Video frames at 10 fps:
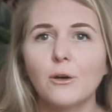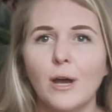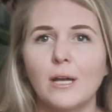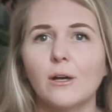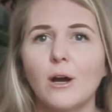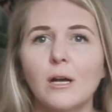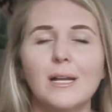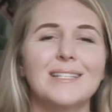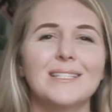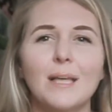credit
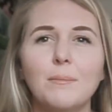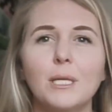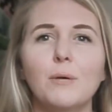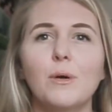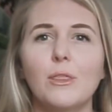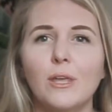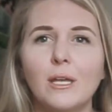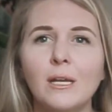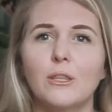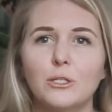card and something
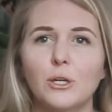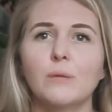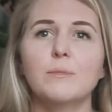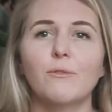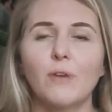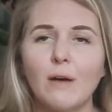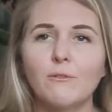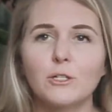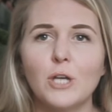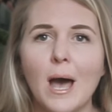within the terms of
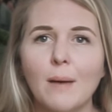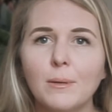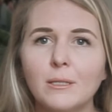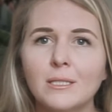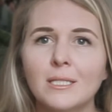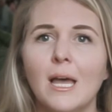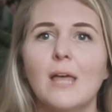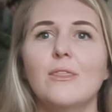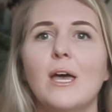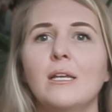coverage happens,
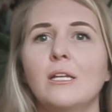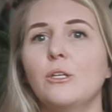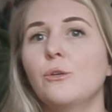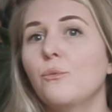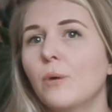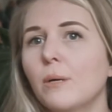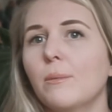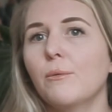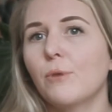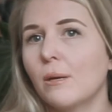then you will
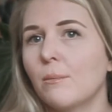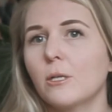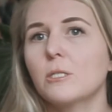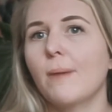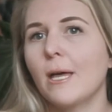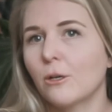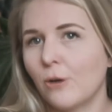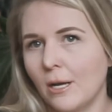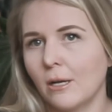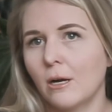be reimbursed by the
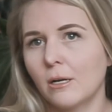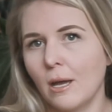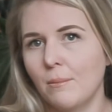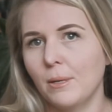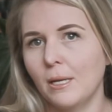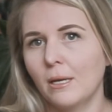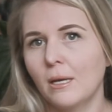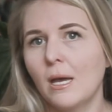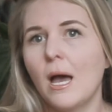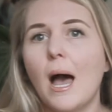credit card company.
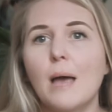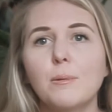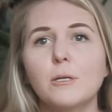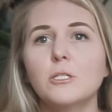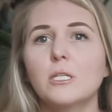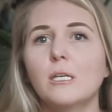I personally